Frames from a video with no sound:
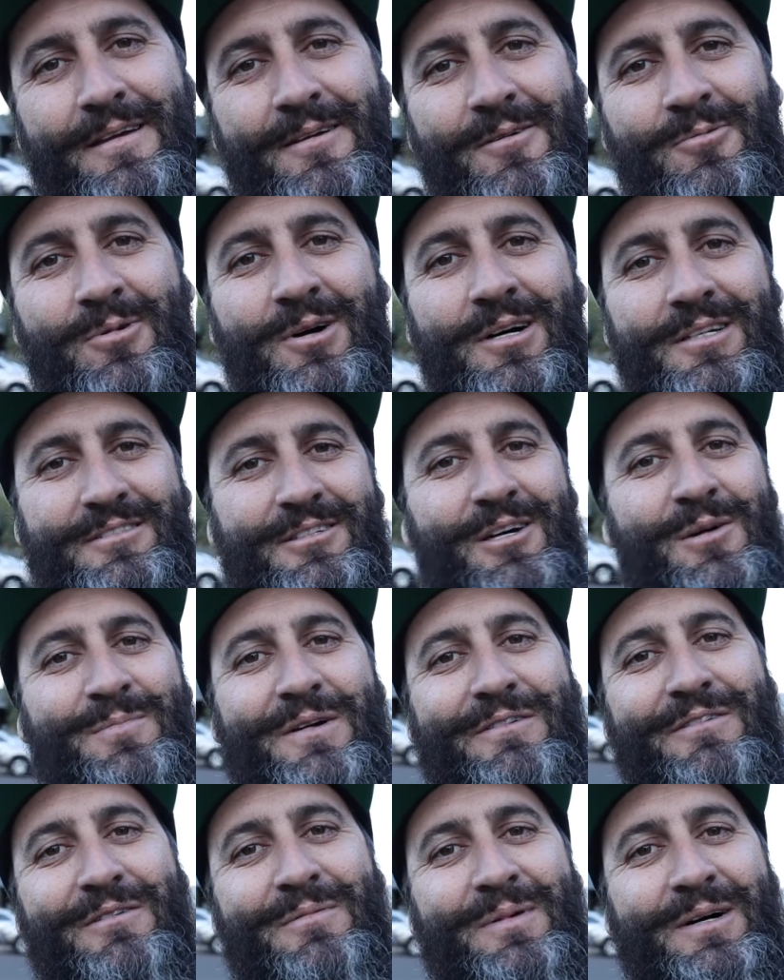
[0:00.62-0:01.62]
What's up,
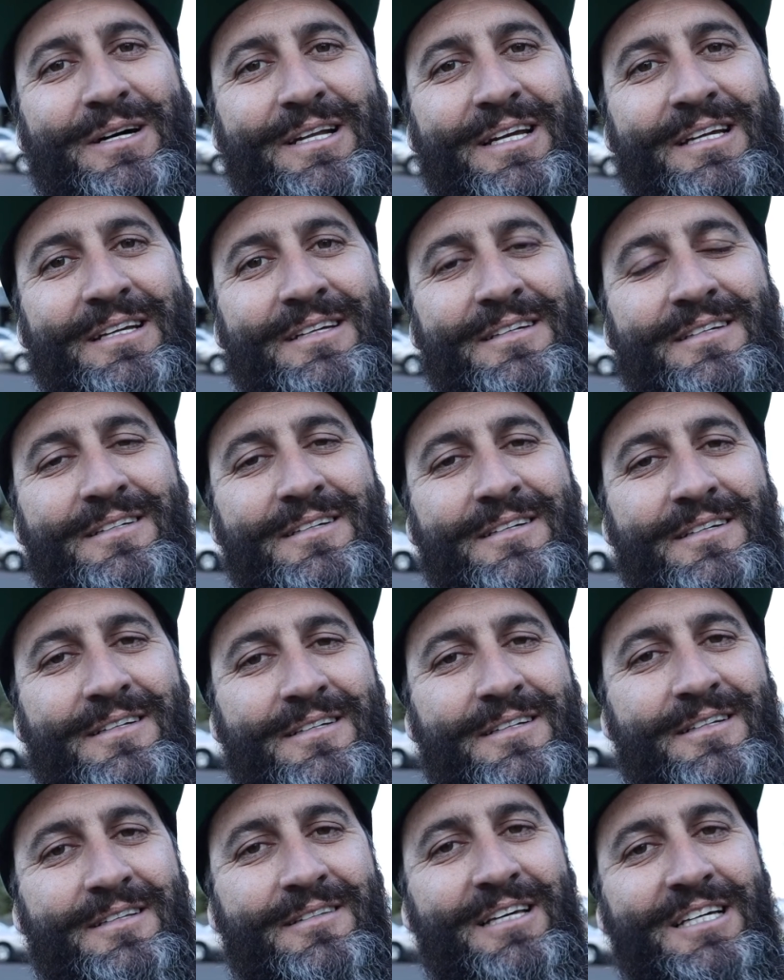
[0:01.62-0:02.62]
everybody?
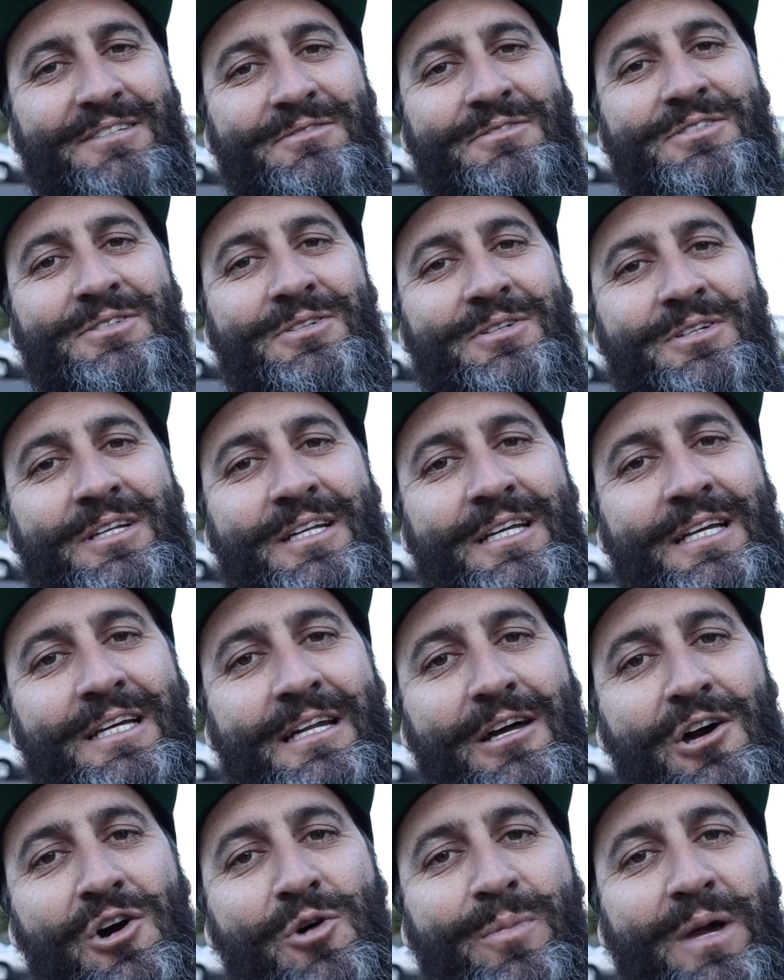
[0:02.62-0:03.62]
Thanks for tuning in.
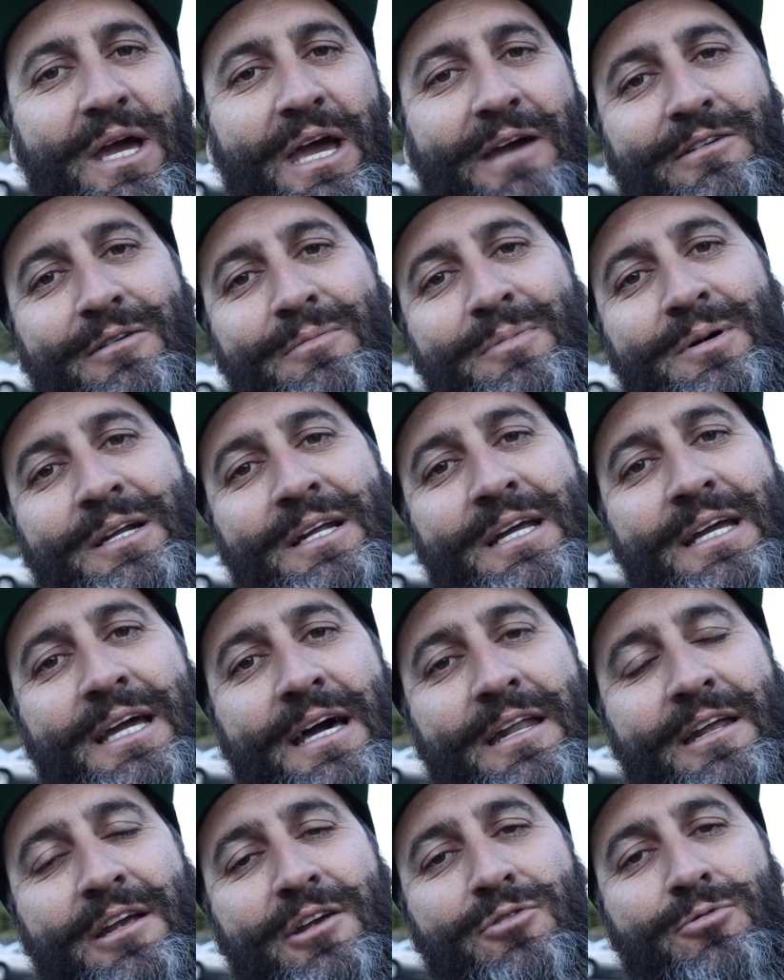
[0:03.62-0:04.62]
I hope everybody
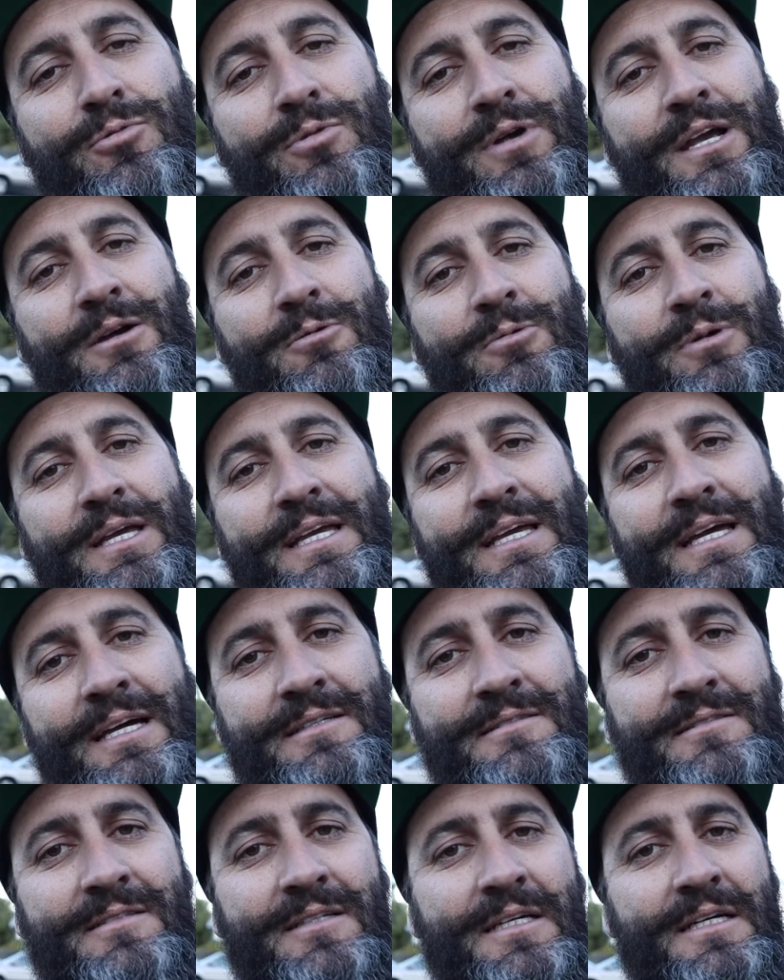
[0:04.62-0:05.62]
had a great
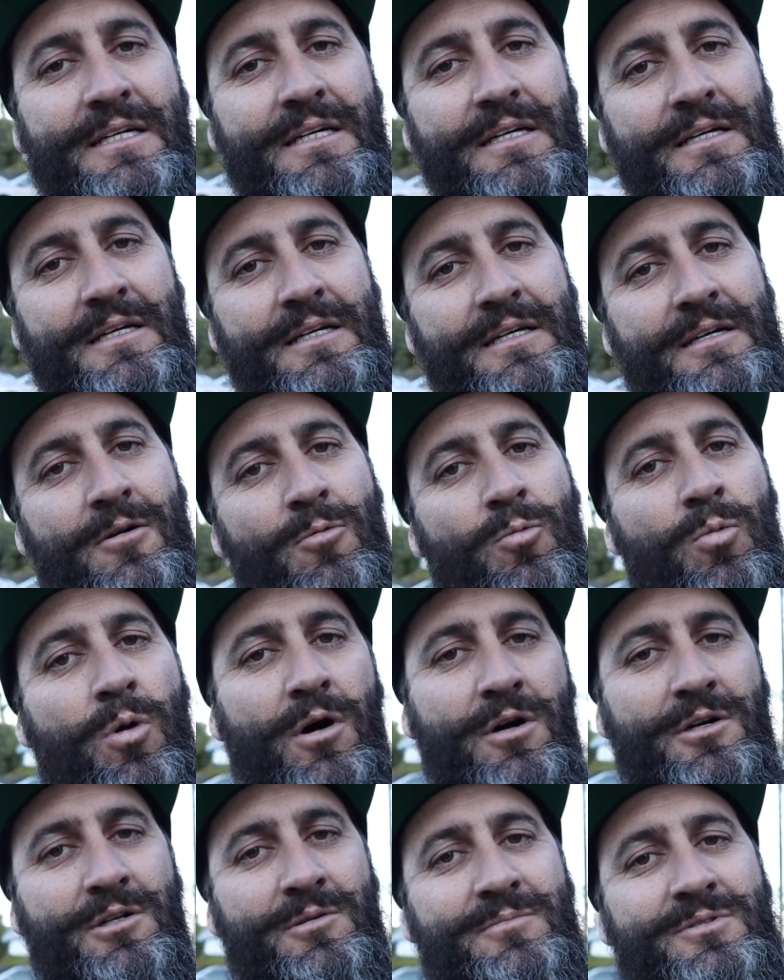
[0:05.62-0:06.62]
weekend.
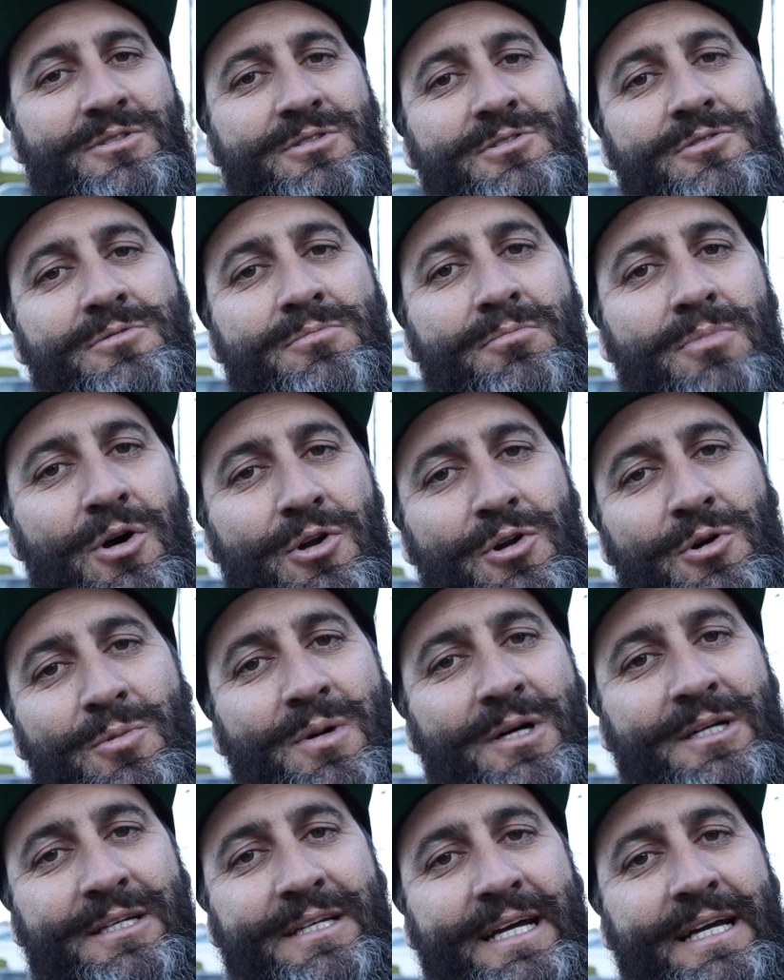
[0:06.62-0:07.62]
Welcome to Moto
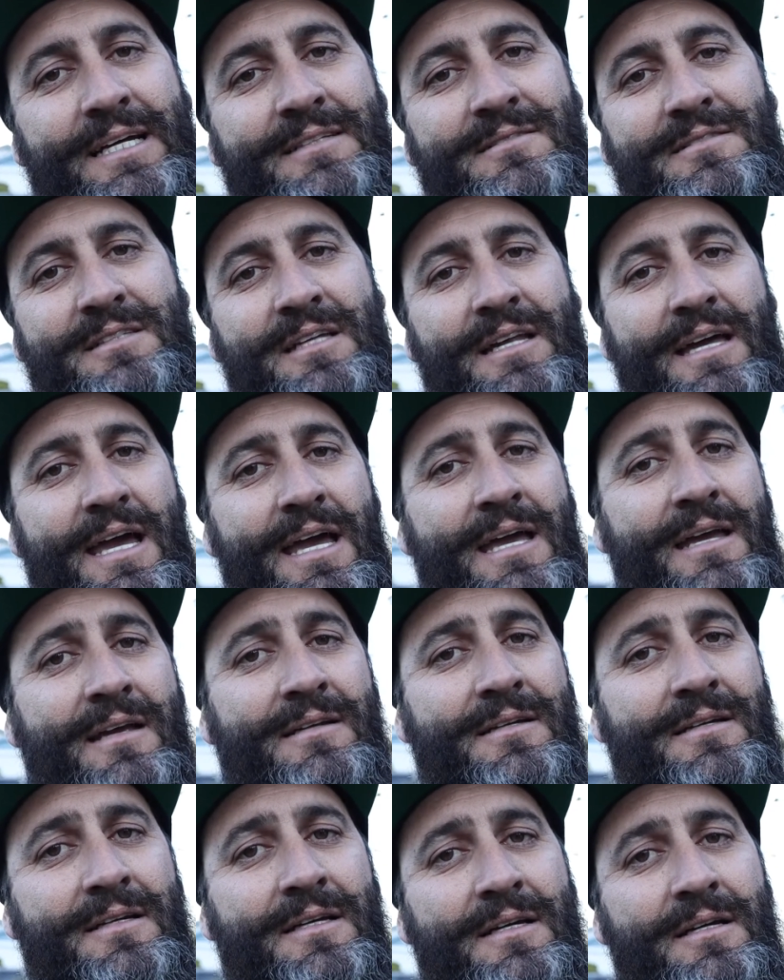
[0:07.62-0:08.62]
Monday. Today
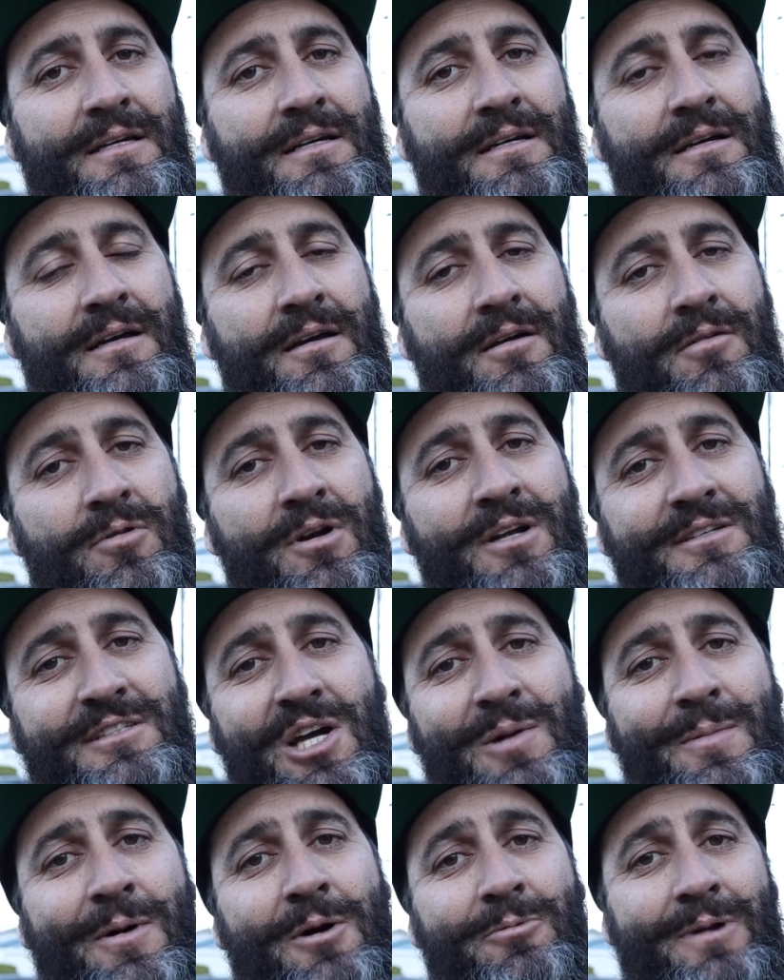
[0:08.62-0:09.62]
we're going to
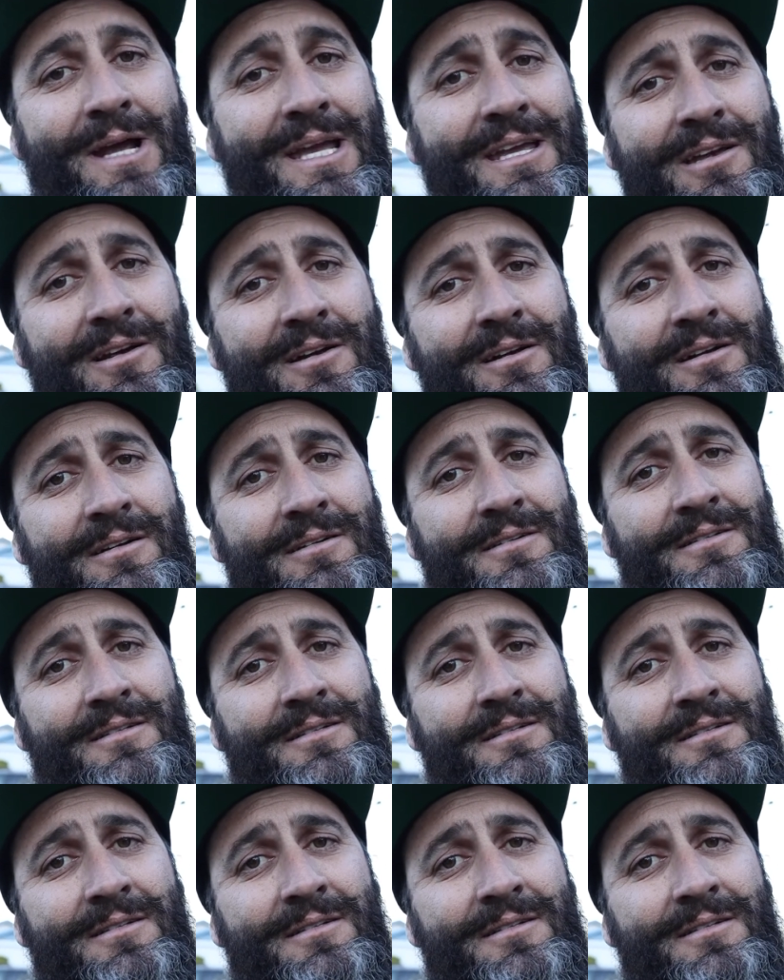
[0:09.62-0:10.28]
talk about rain gear.